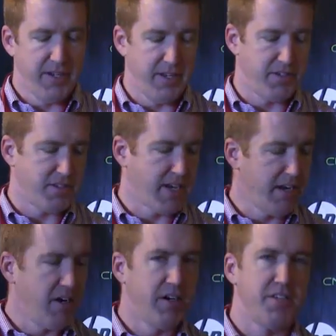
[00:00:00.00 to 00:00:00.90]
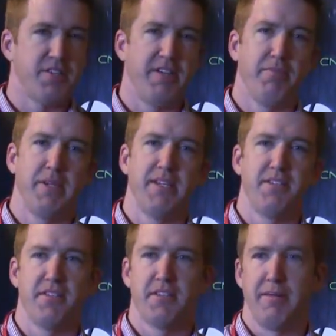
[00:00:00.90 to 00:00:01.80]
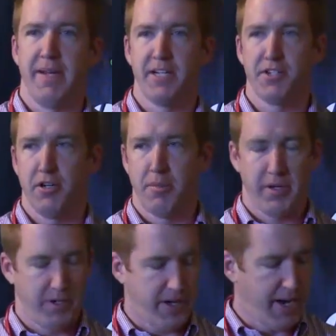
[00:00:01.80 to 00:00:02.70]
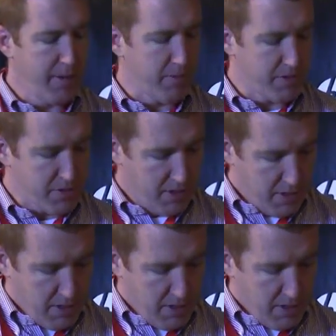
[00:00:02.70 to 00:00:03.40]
is it's kind of hard to see from a distance and it may not show up on your cameras,